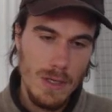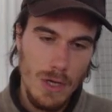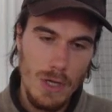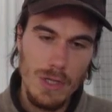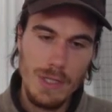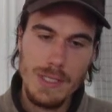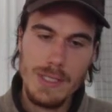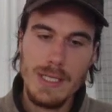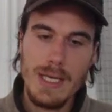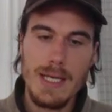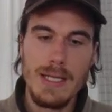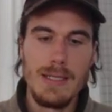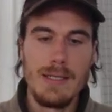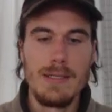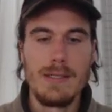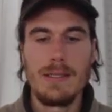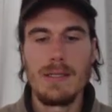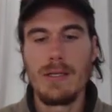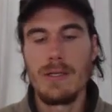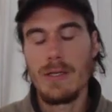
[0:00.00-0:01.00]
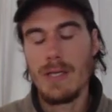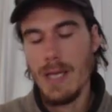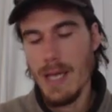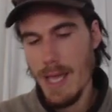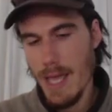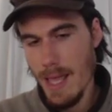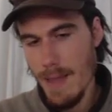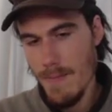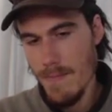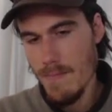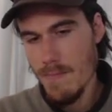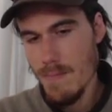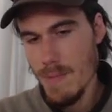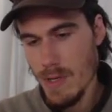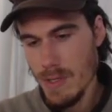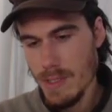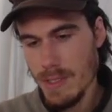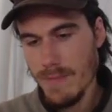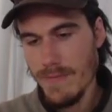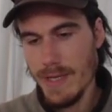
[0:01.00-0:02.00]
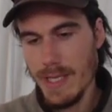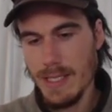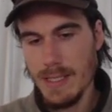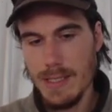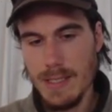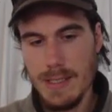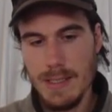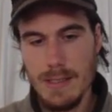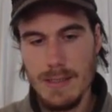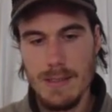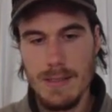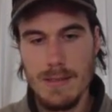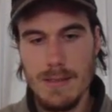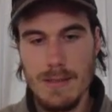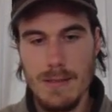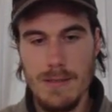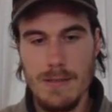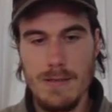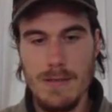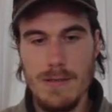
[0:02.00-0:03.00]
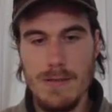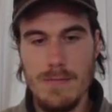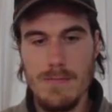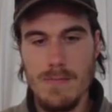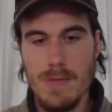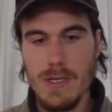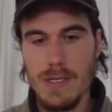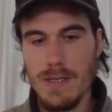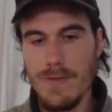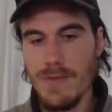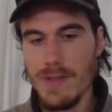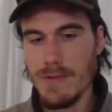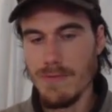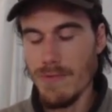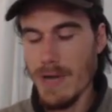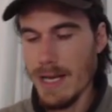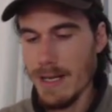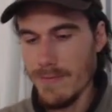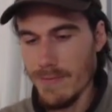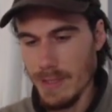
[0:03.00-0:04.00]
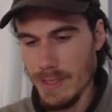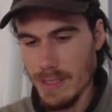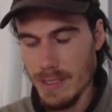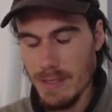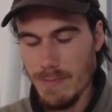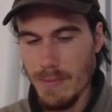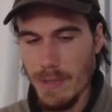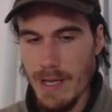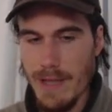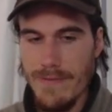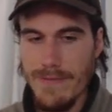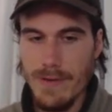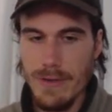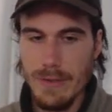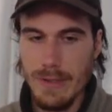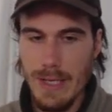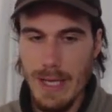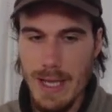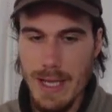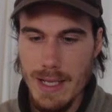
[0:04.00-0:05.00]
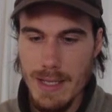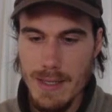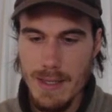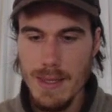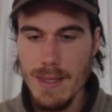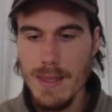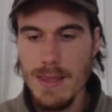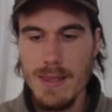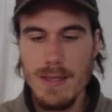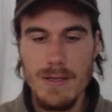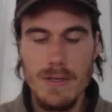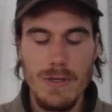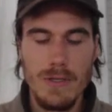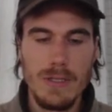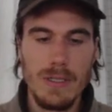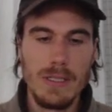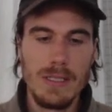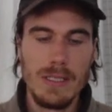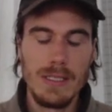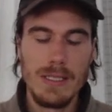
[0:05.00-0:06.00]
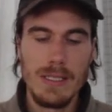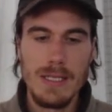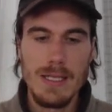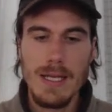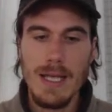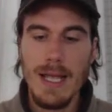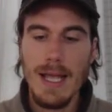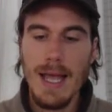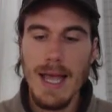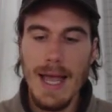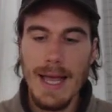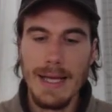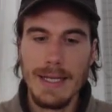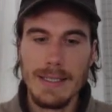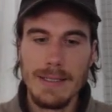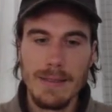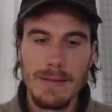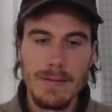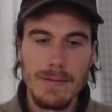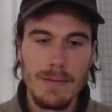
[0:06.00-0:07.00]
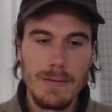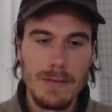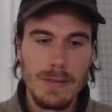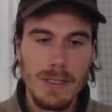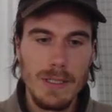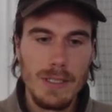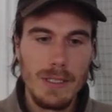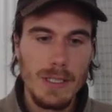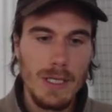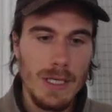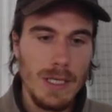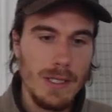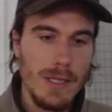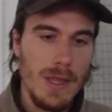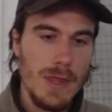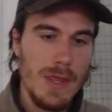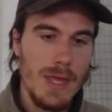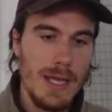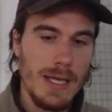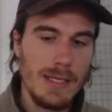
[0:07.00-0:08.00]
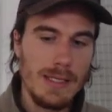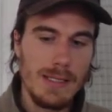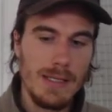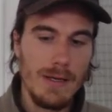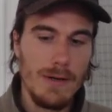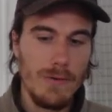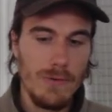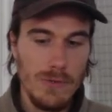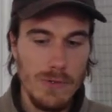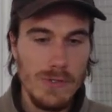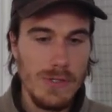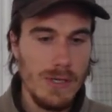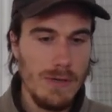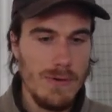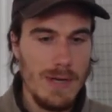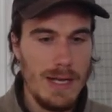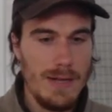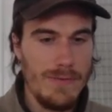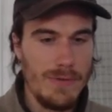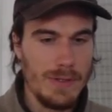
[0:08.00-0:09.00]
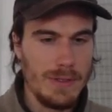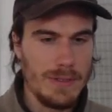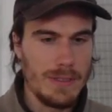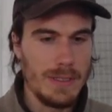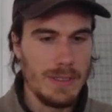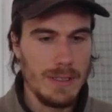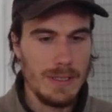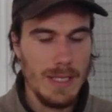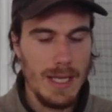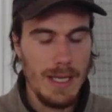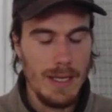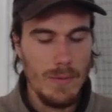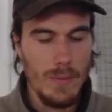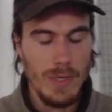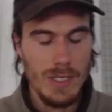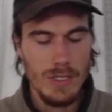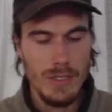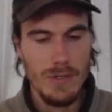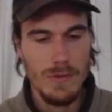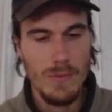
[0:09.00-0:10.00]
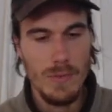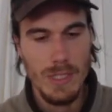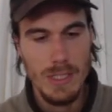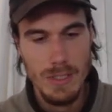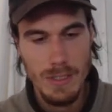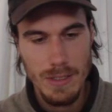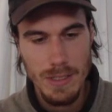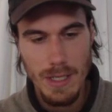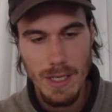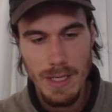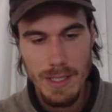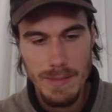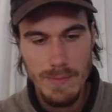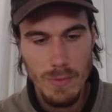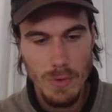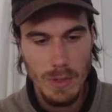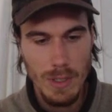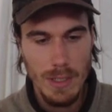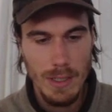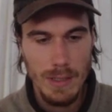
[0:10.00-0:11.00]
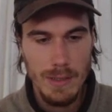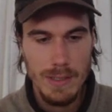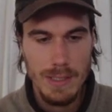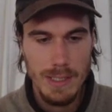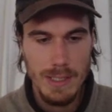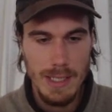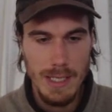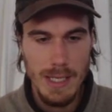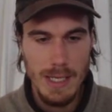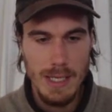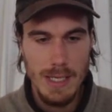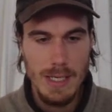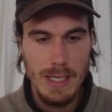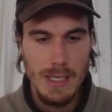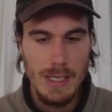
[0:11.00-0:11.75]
content, okay, most of it's relevant, but I feel like you could add other things that are also relevant and which are tied more closely.